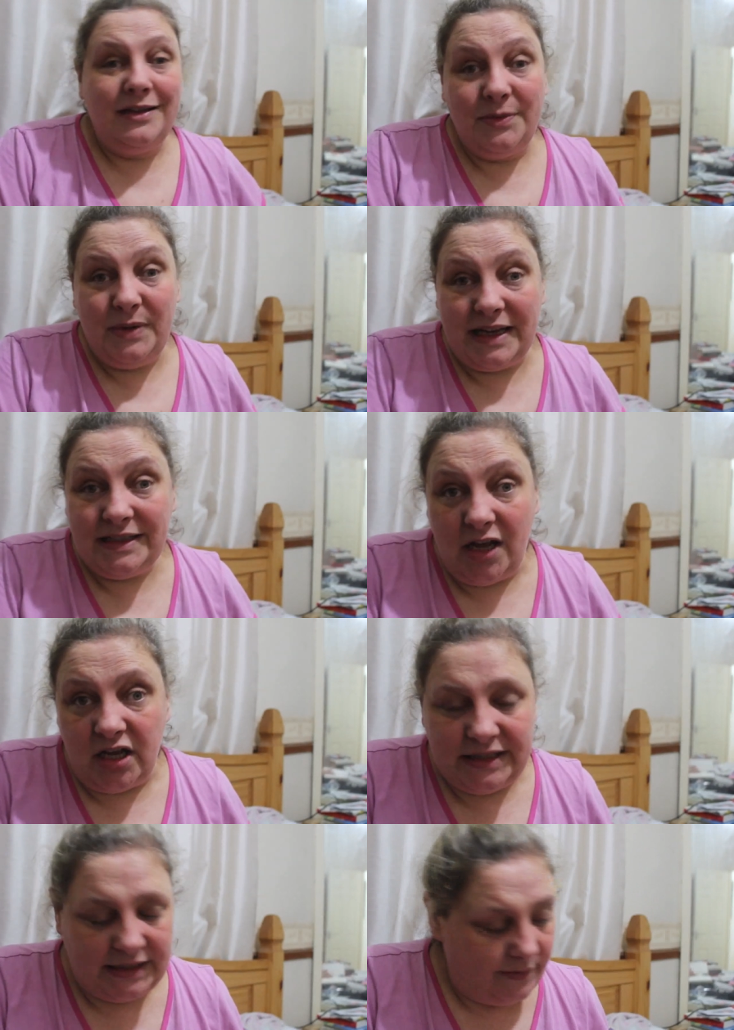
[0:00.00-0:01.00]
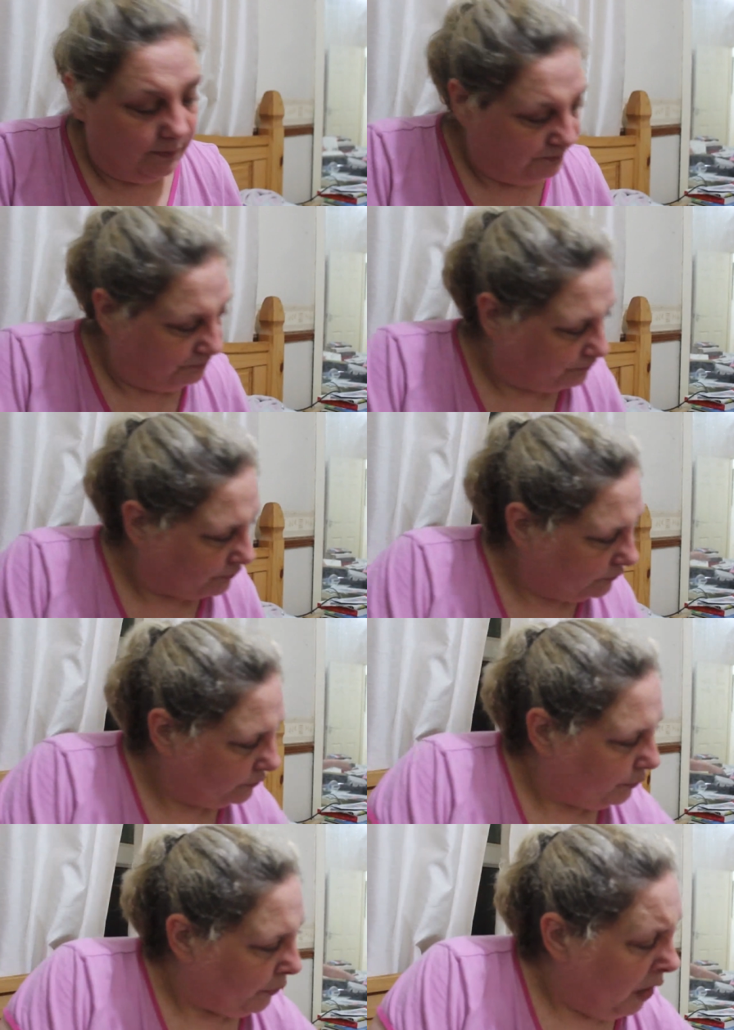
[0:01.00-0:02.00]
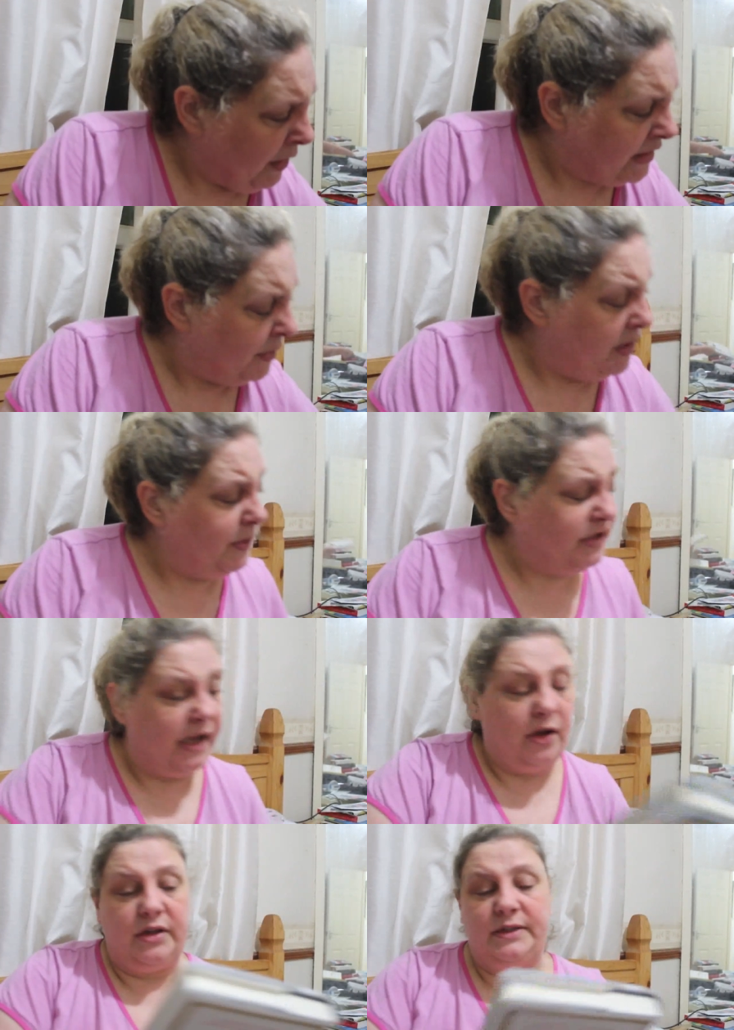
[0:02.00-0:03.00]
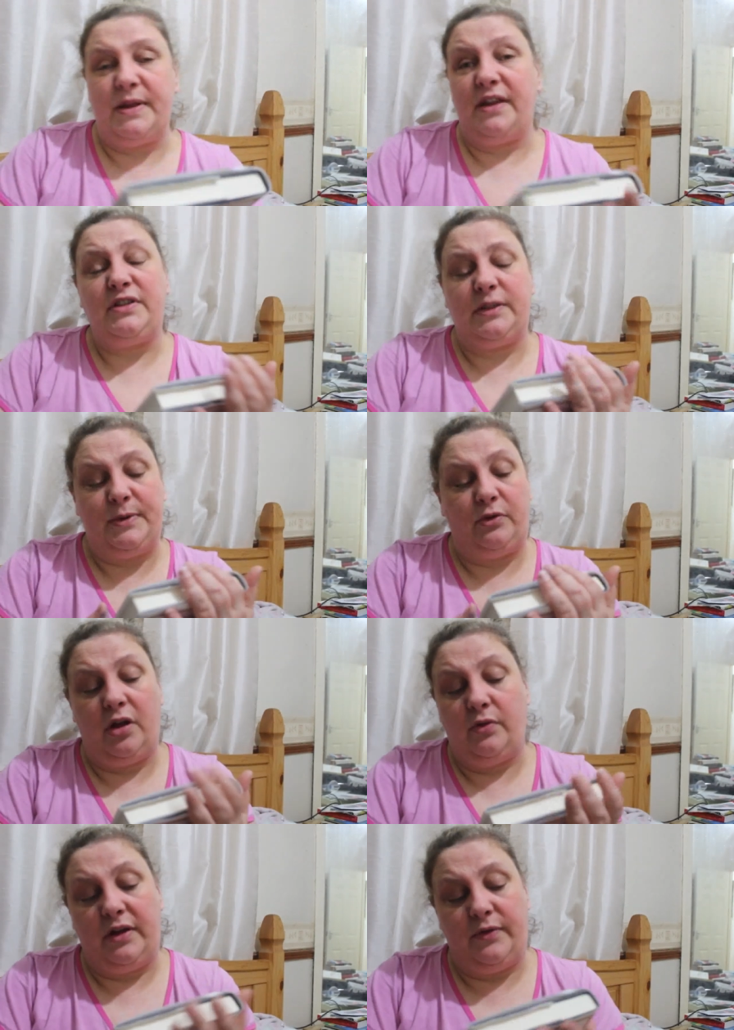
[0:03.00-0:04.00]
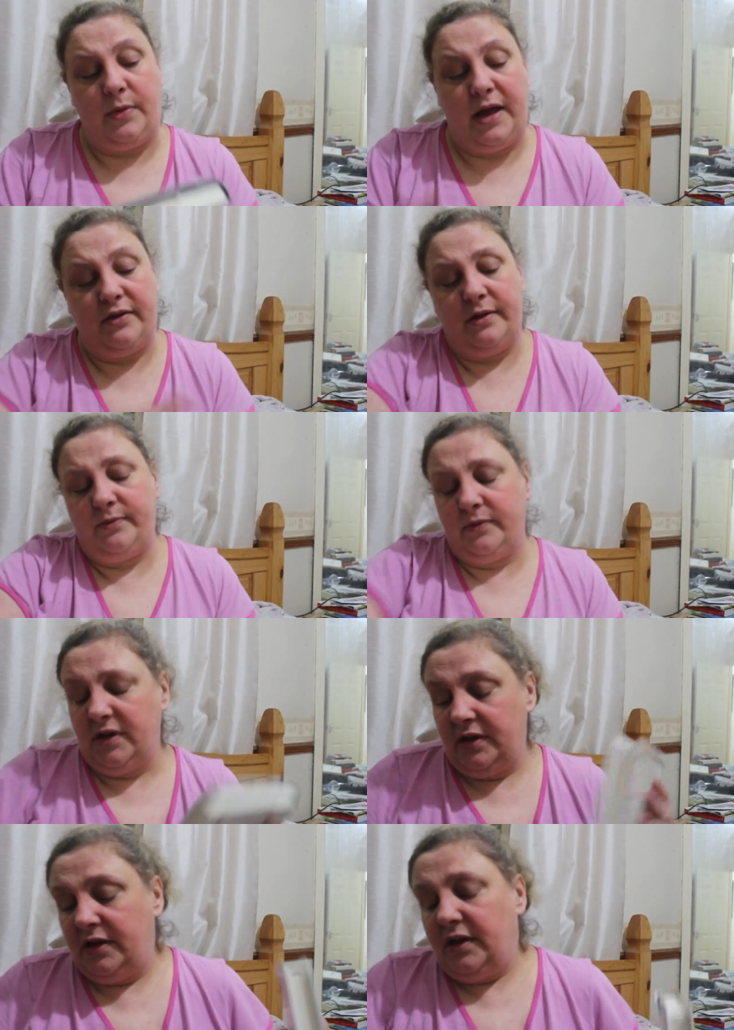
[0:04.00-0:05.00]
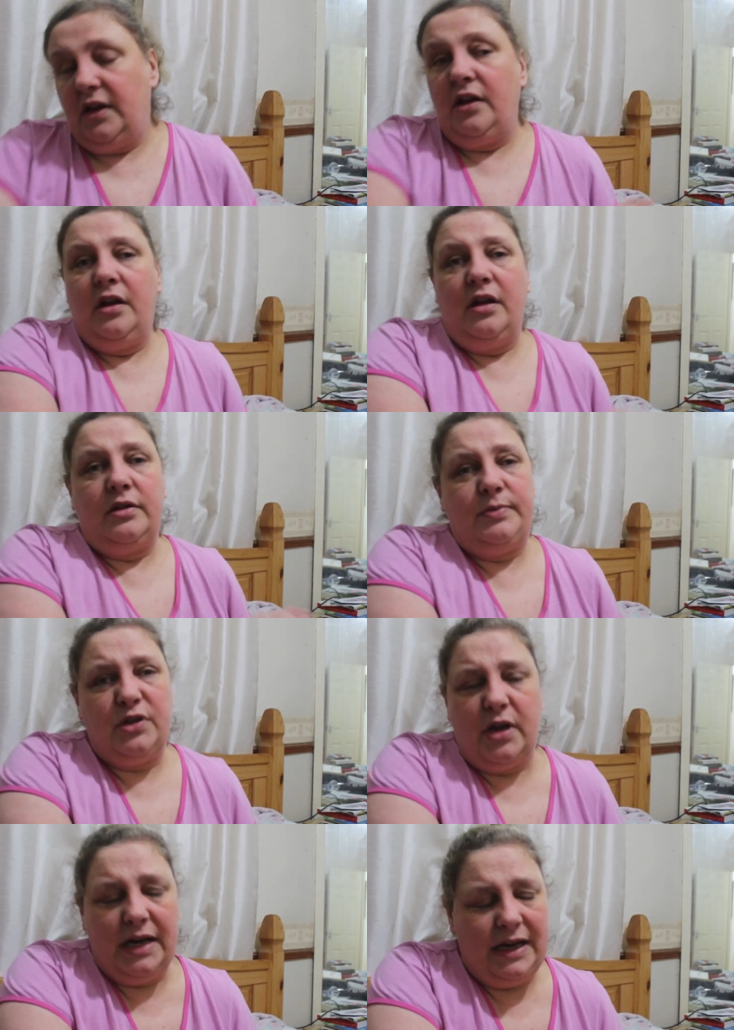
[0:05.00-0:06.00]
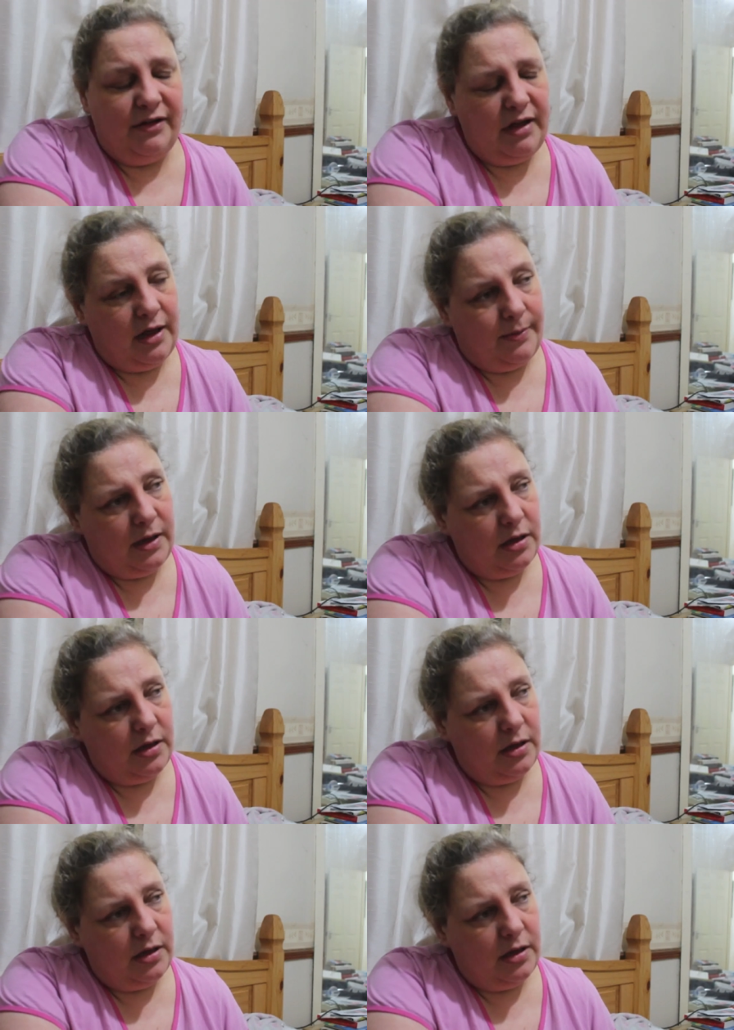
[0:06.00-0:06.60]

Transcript: we get started. Okay, so one of the books I got this month, I've just built Coke everywhere and I've, been trying to clear it up.